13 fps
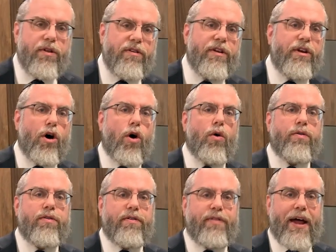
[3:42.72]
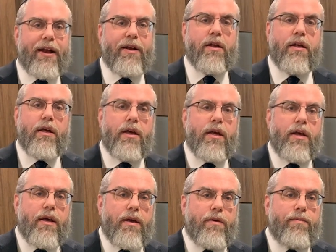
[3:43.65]
to note that
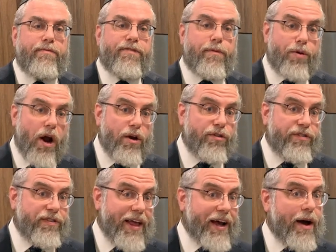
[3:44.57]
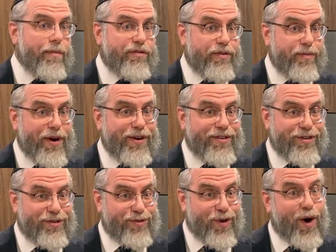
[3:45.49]
for produce that comes from Eretz
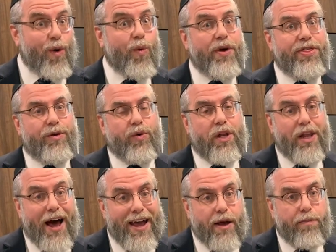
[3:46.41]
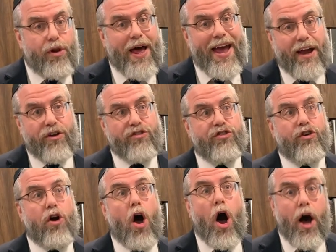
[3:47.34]
Yisrael with a reliable
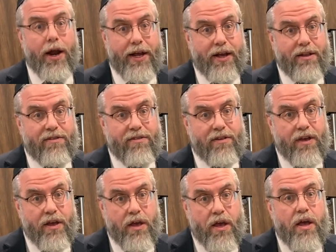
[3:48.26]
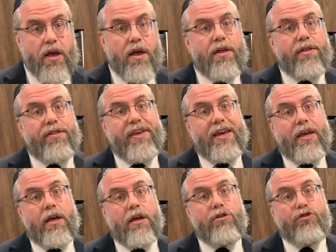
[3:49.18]
hechsher on it,
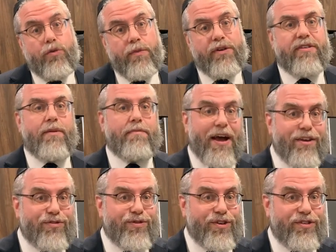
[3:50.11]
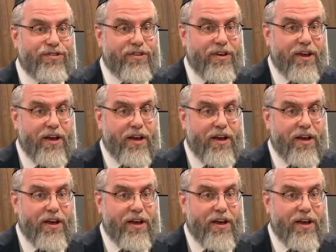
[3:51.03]
the Trumas and Maasers